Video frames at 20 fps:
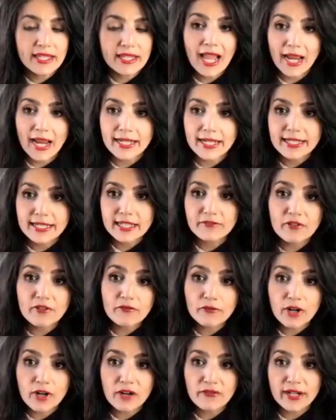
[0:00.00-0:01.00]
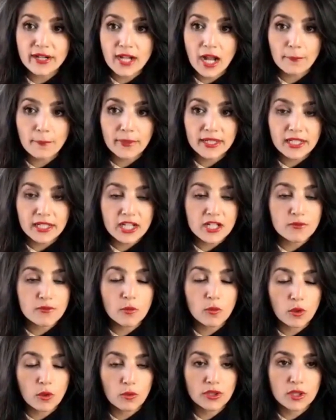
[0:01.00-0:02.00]
Yeah, it's different for every company because we
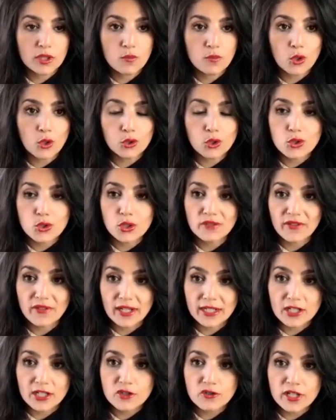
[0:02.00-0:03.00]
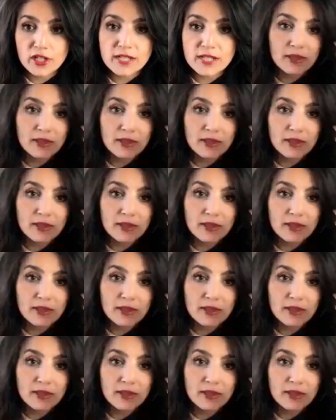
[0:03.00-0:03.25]
work with a multitude of industries.